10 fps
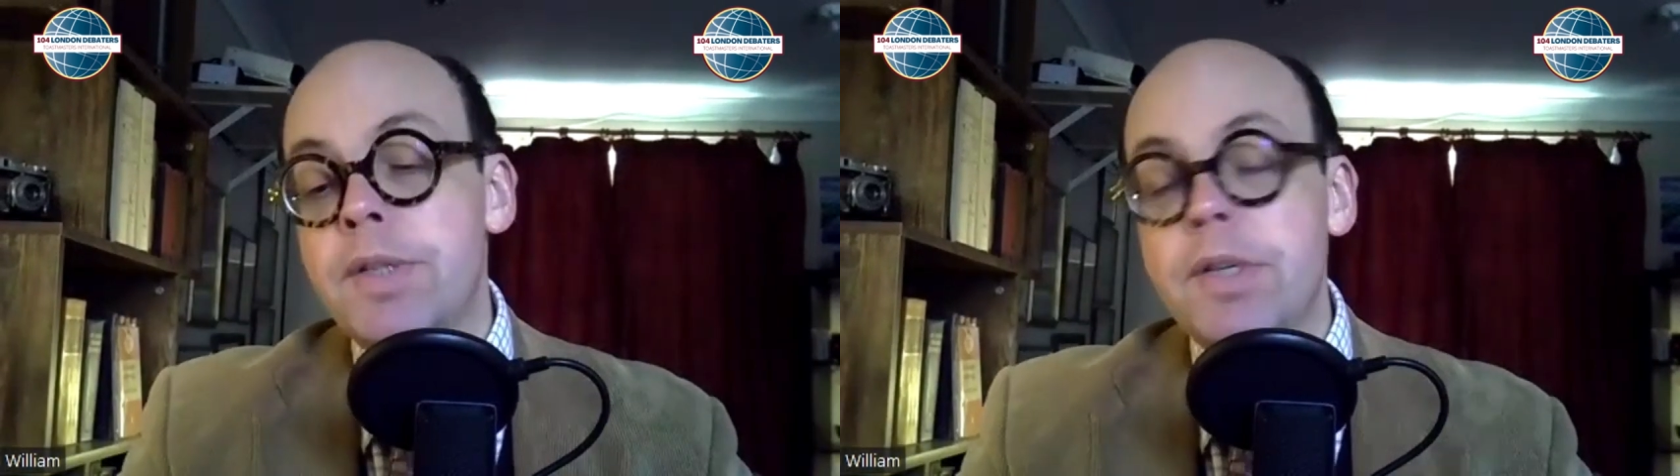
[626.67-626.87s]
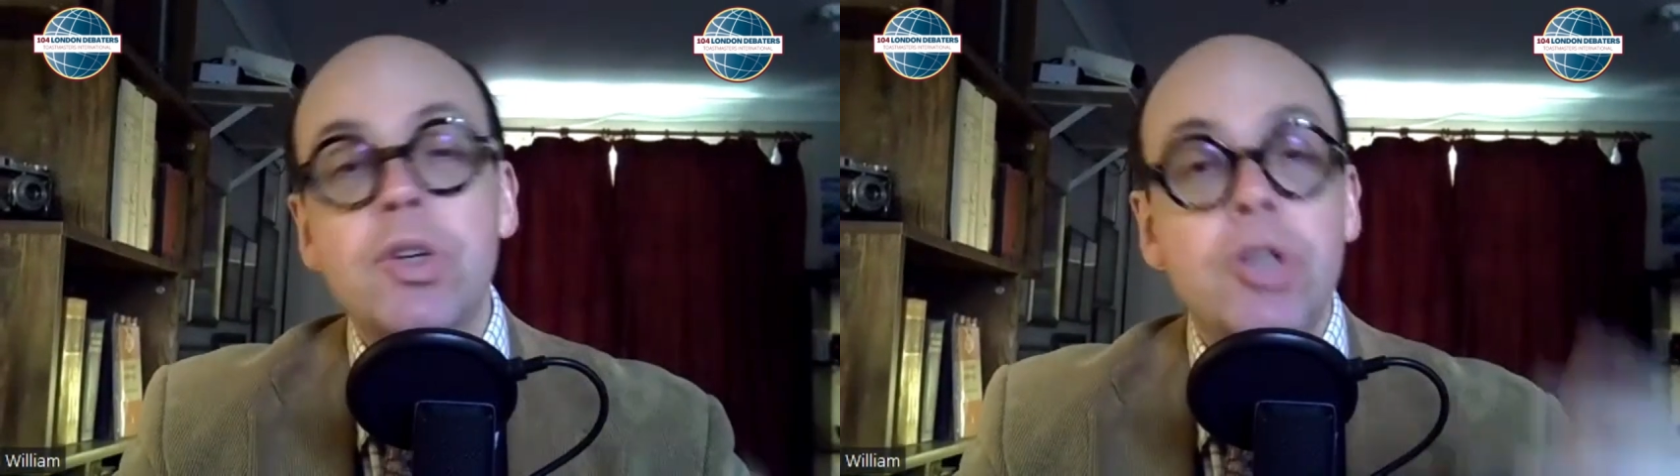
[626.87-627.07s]

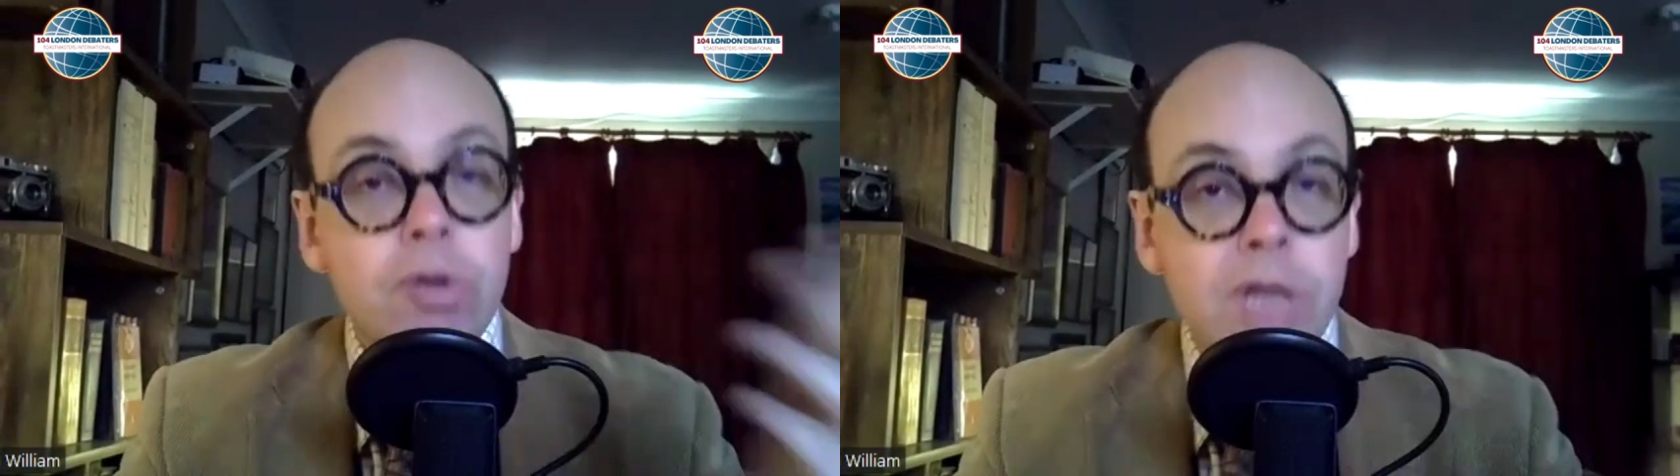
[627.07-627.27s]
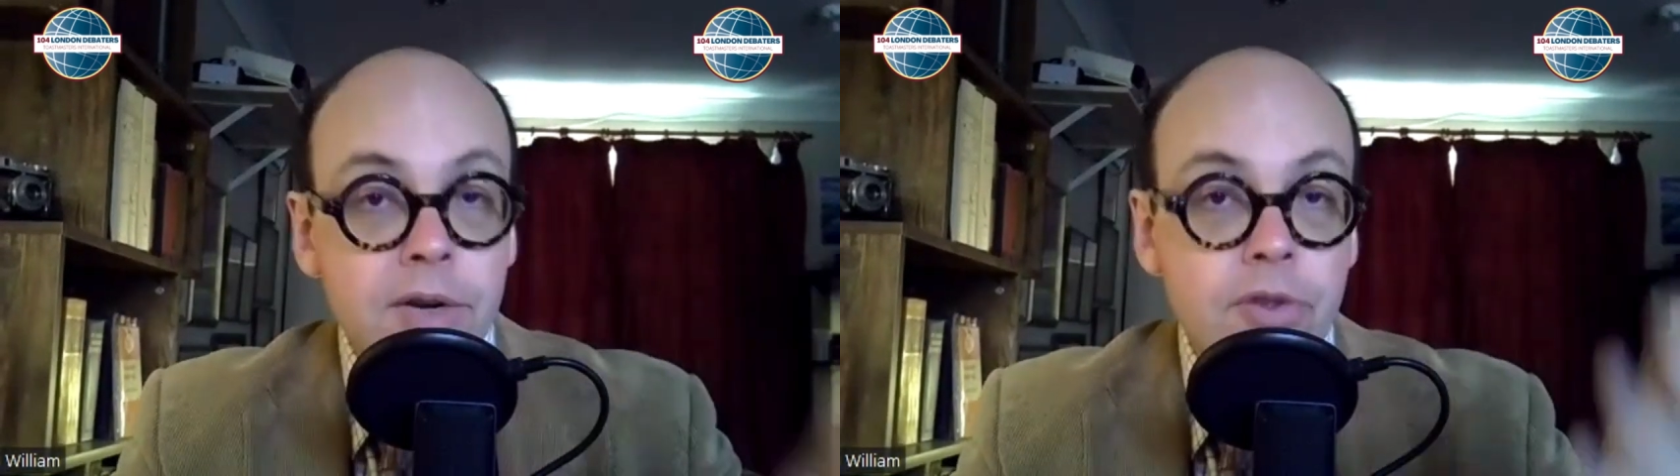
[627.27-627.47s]
And you do
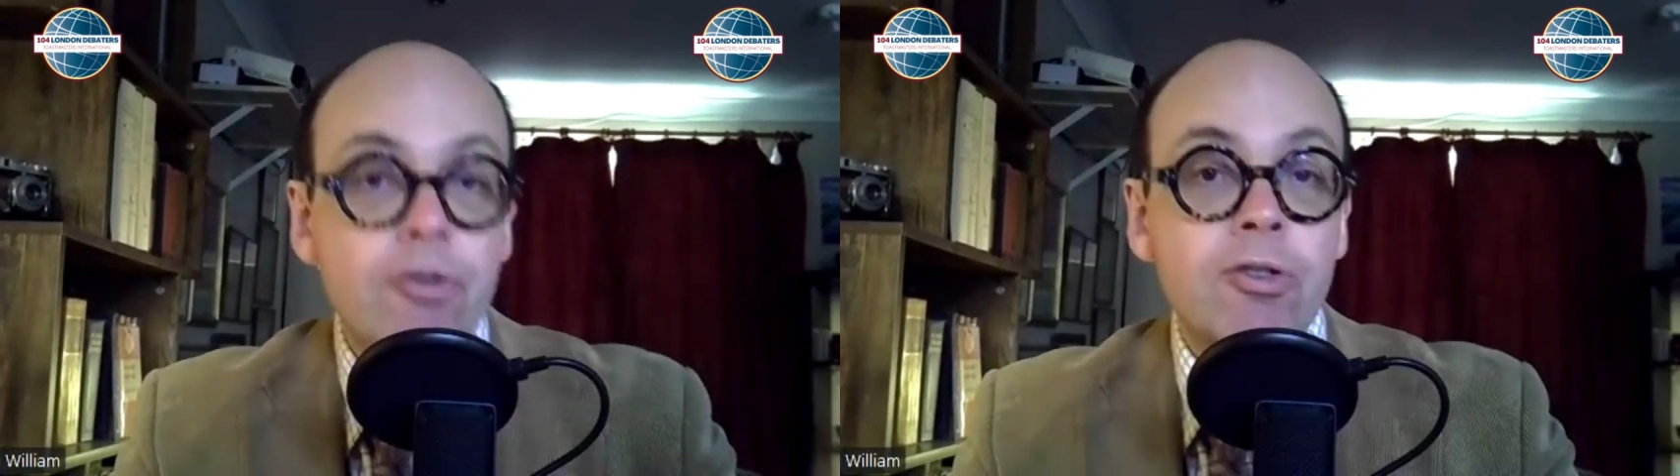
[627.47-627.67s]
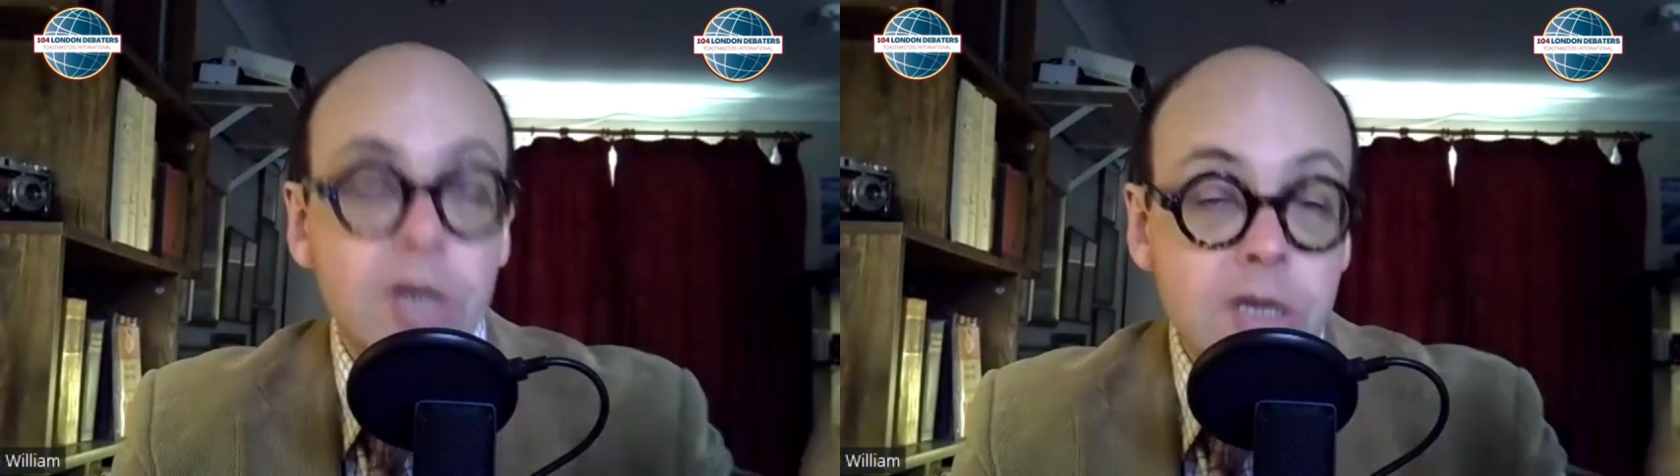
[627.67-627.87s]
that
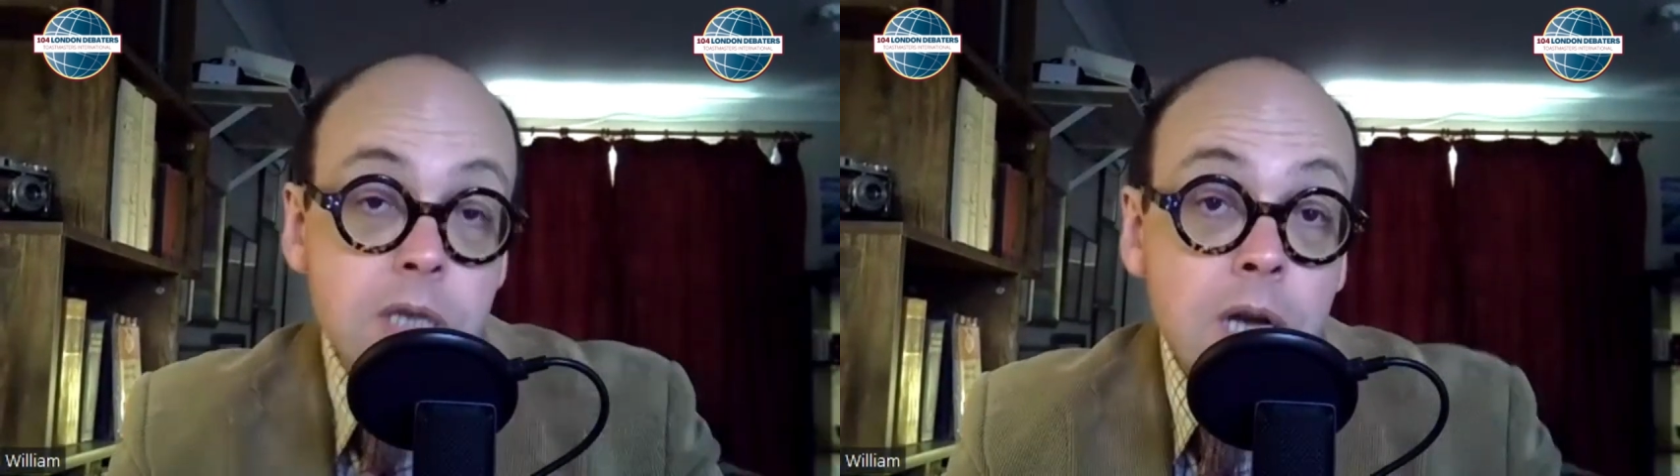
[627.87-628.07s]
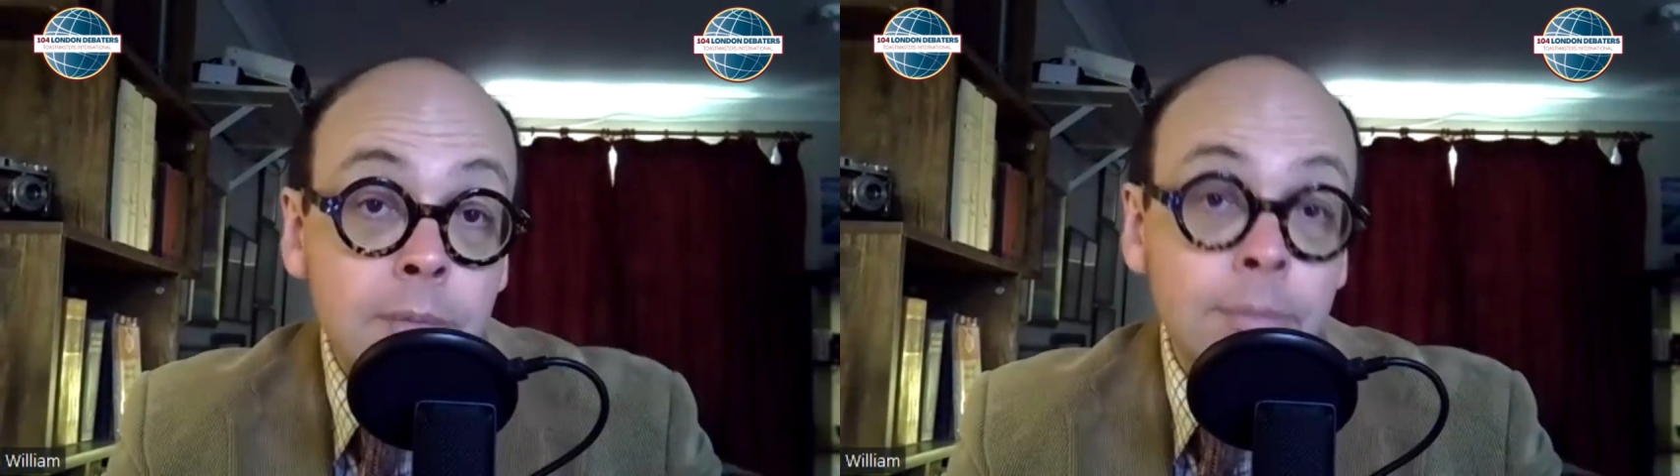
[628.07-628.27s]
through
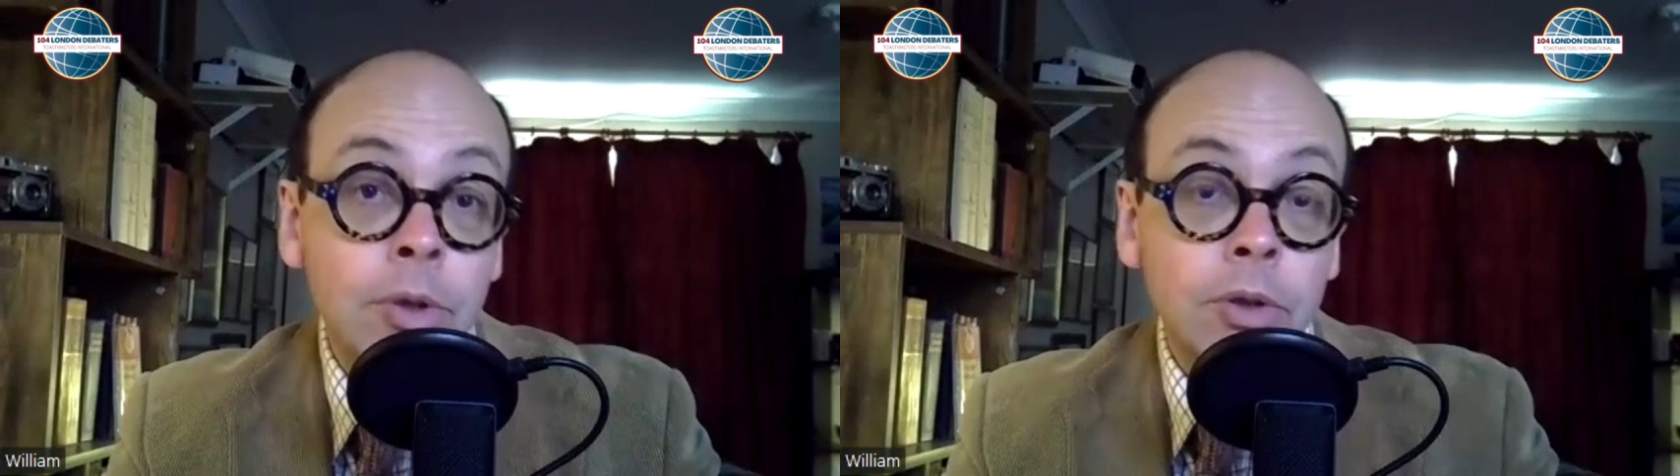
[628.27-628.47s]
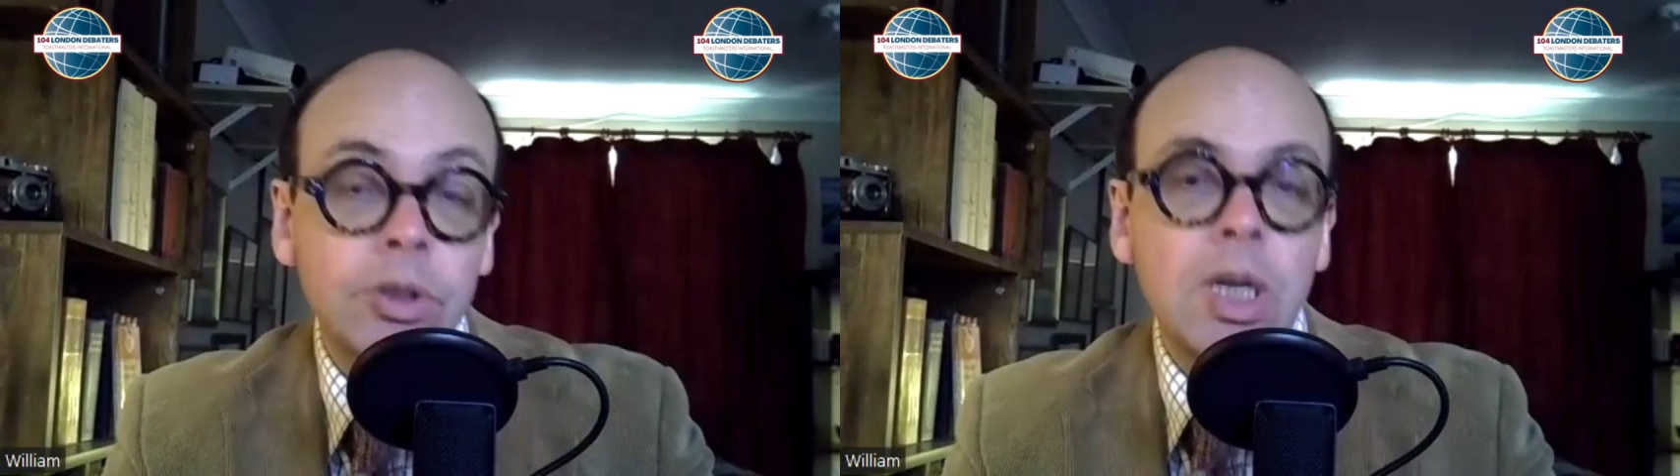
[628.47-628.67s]

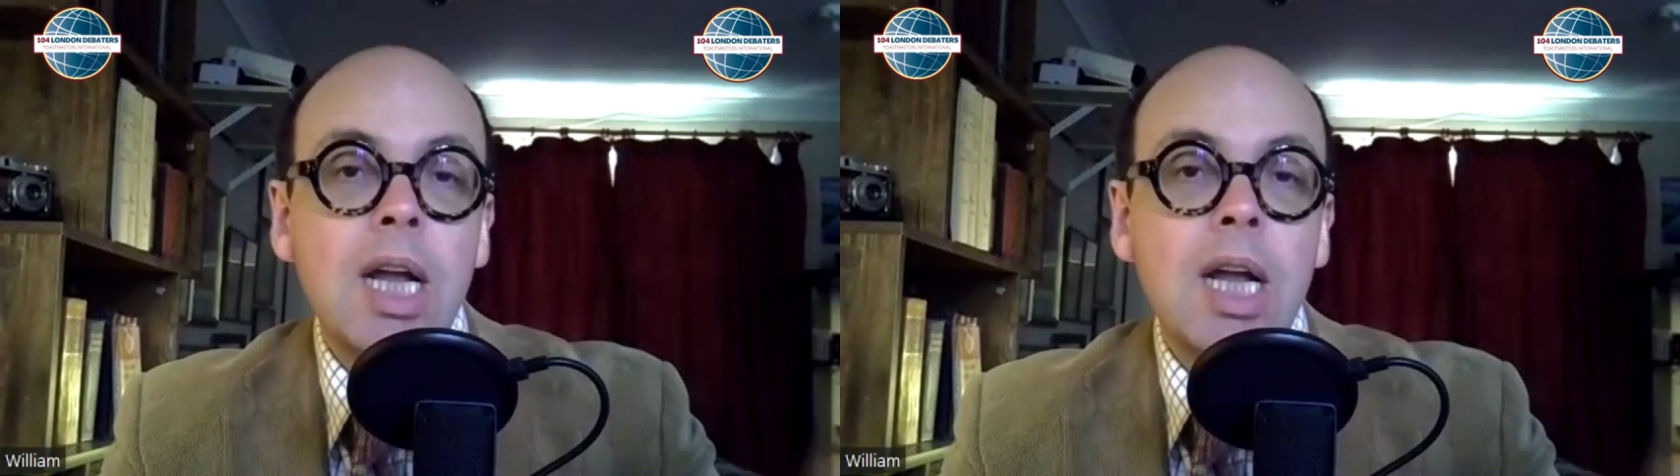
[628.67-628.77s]
examples.